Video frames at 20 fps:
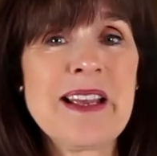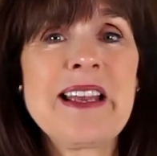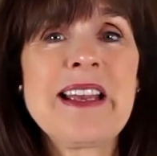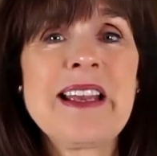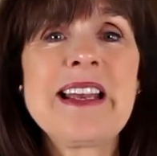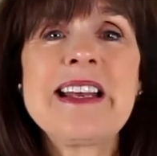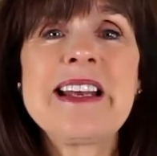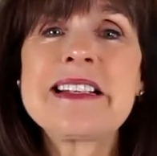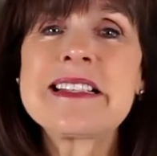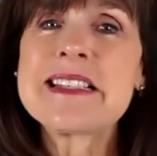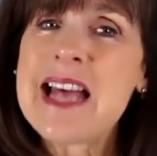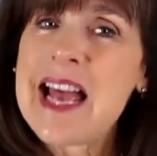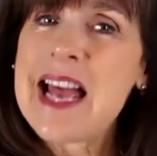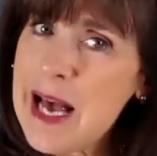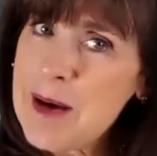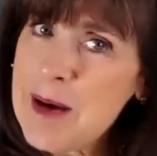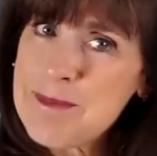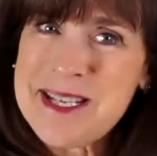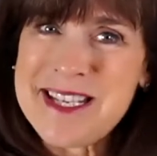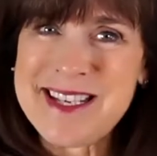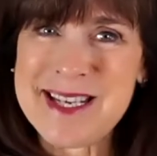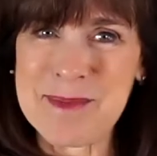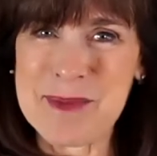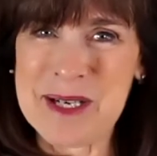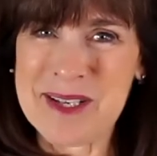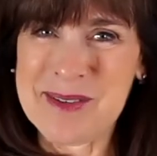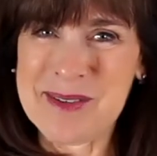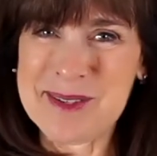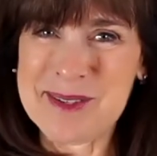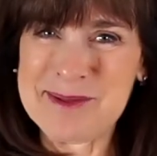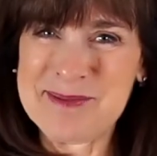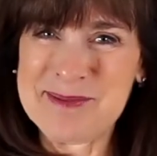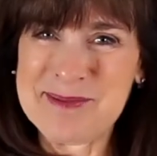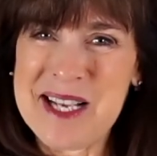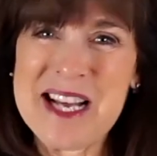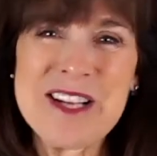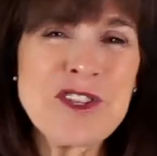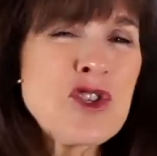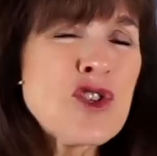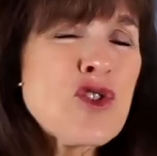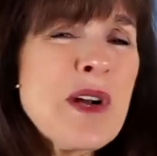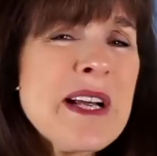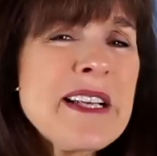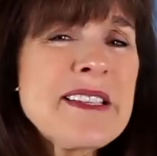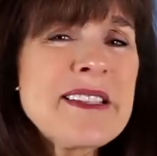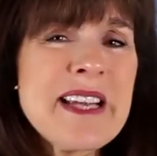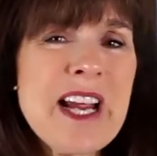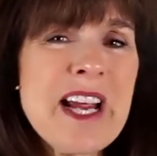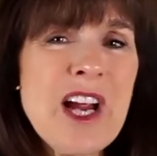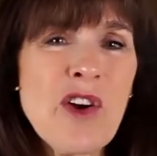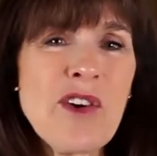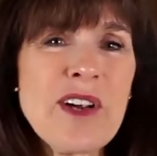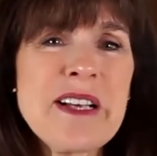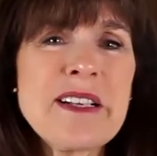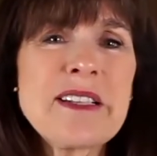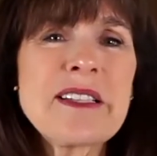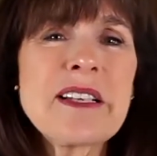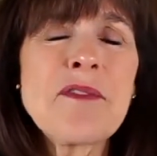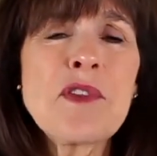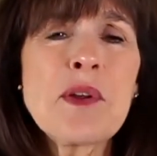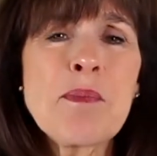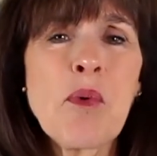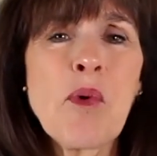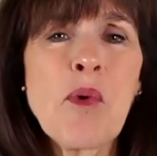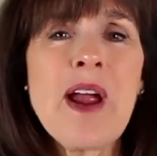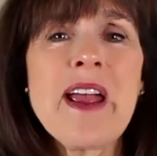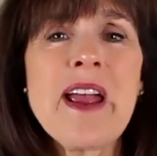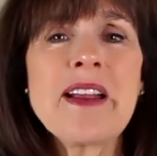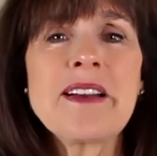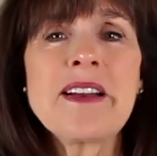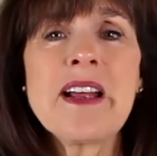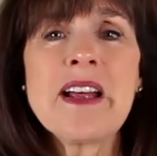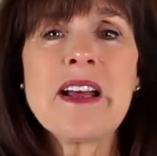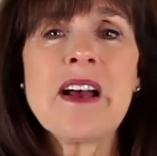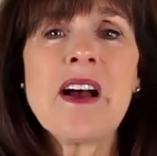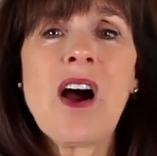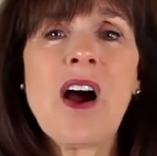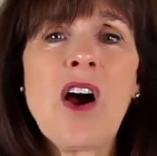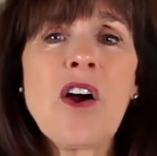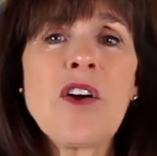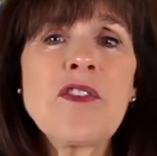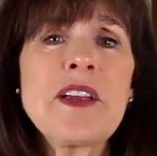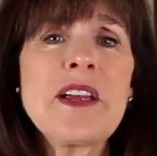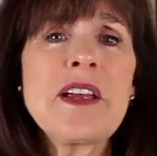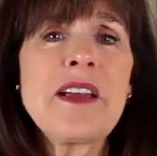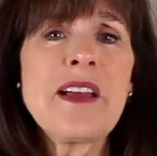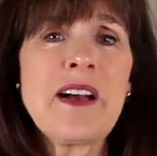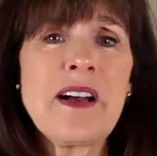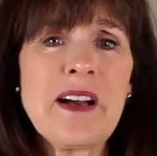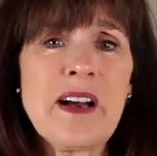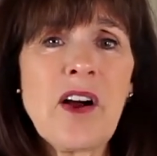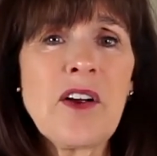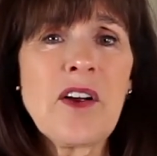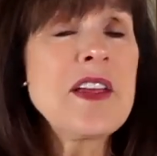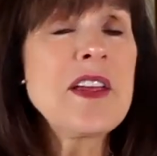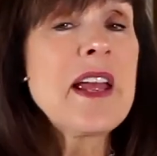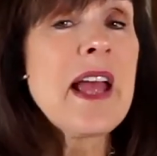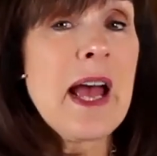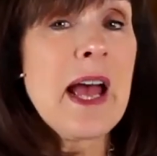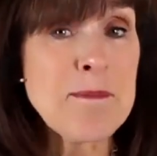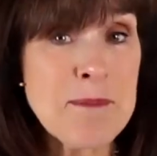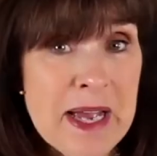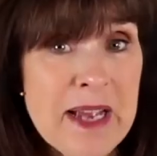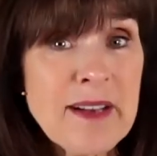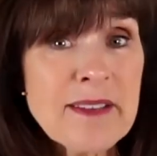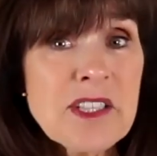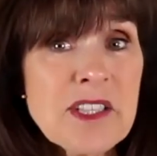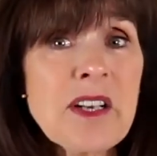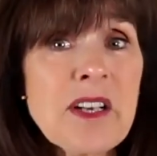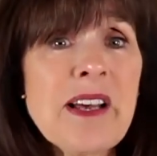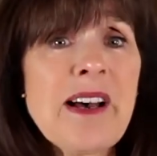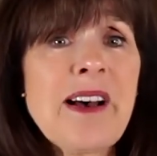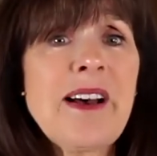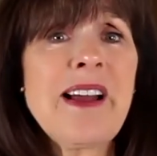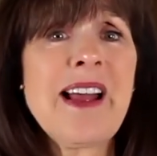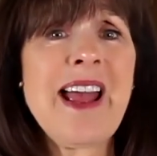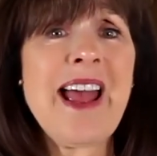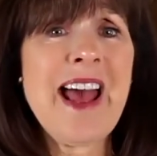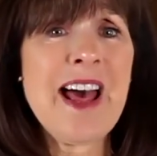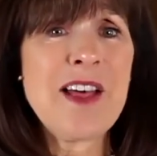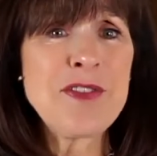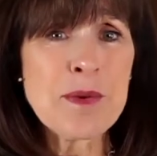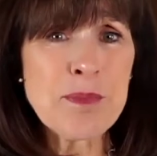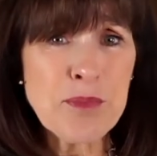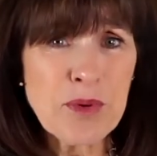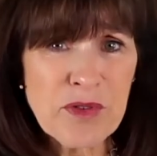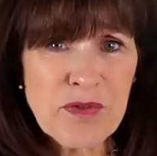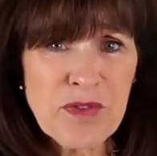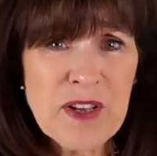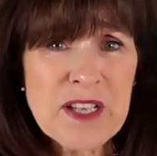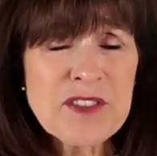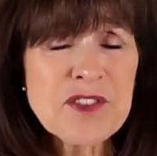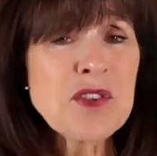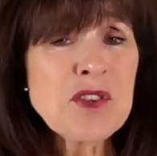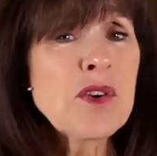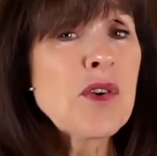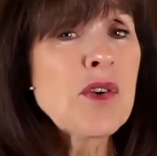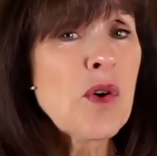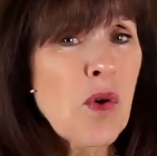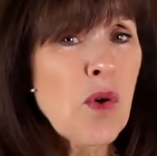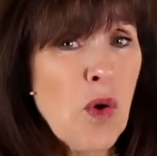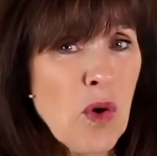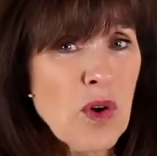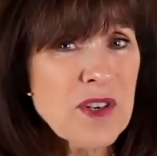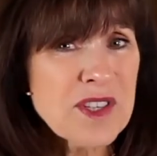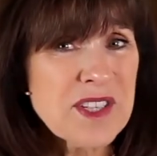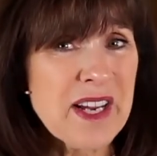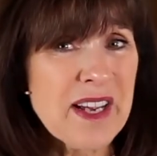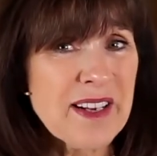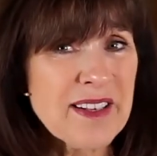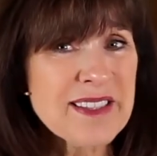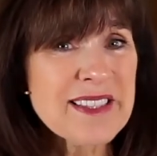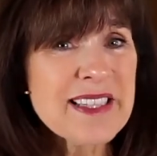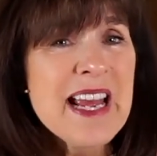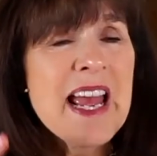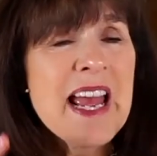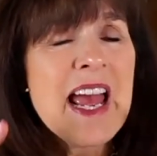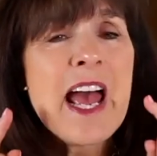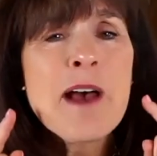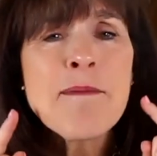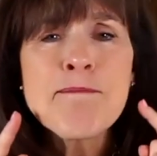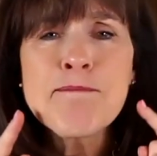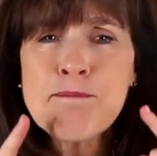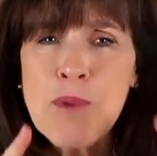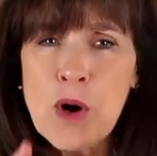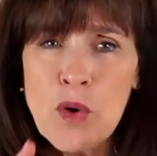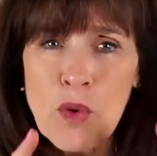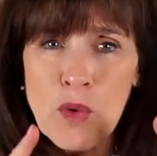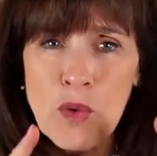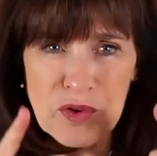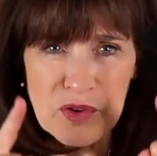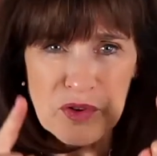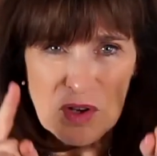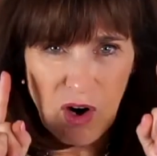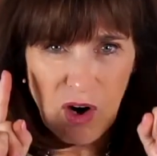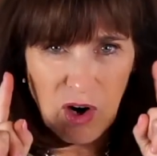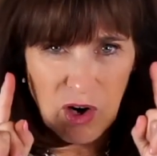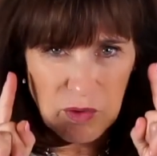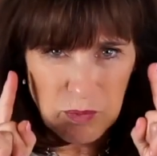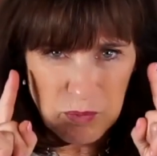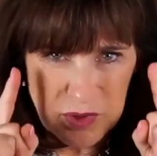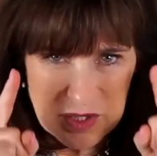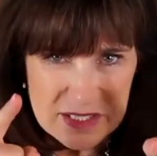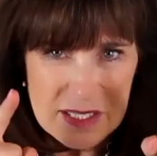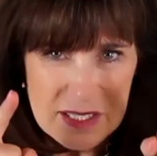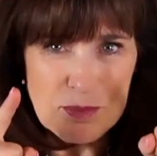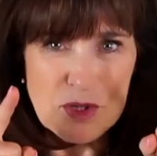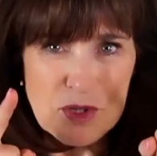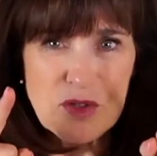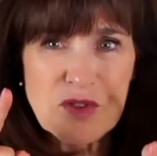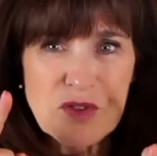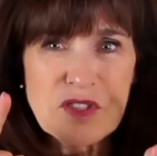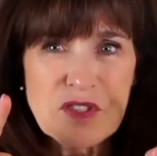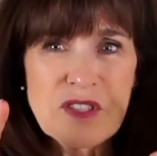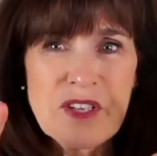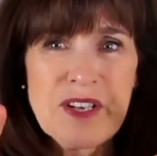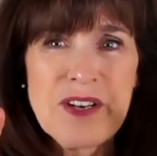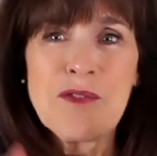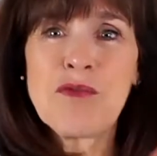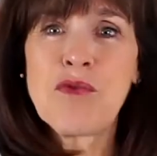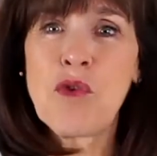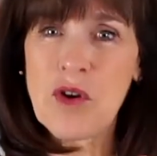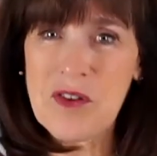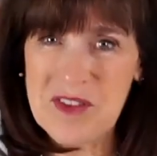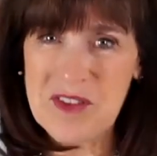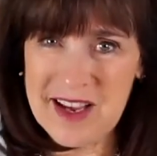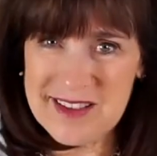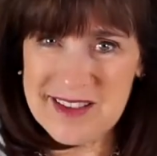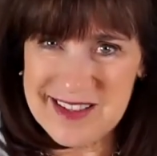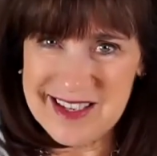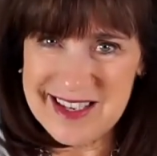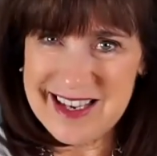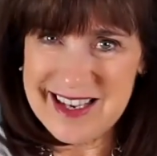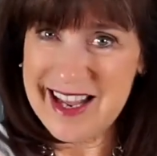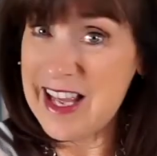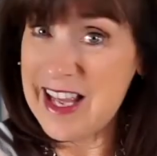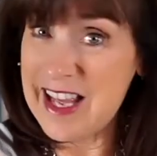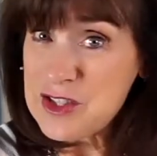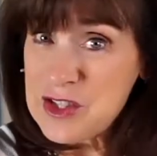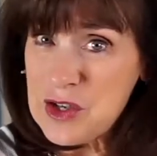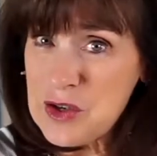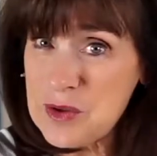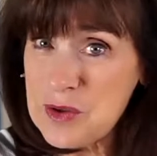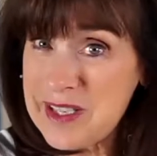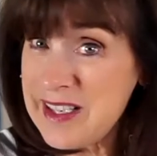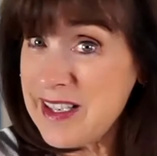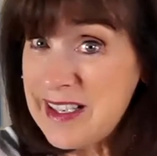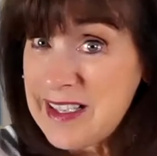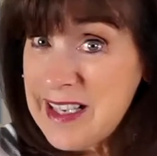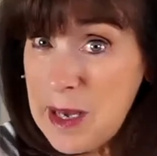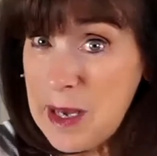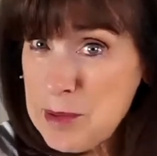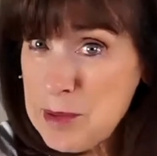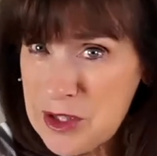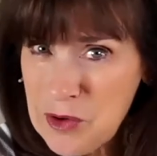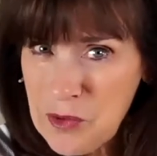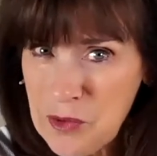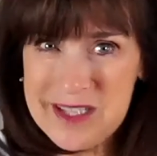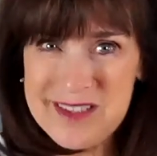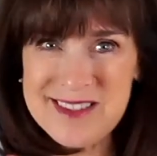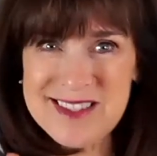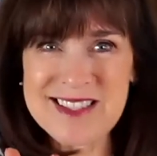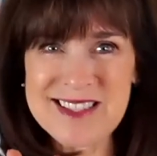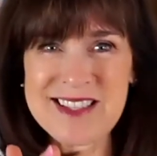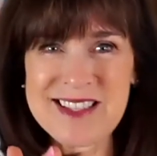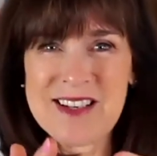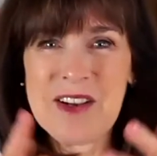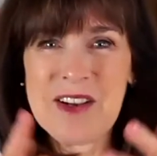It's the happy chemical. And stress areas of the brain are the amygdala and the prefrontal cortex, and both are receptors for that endocannabinoids.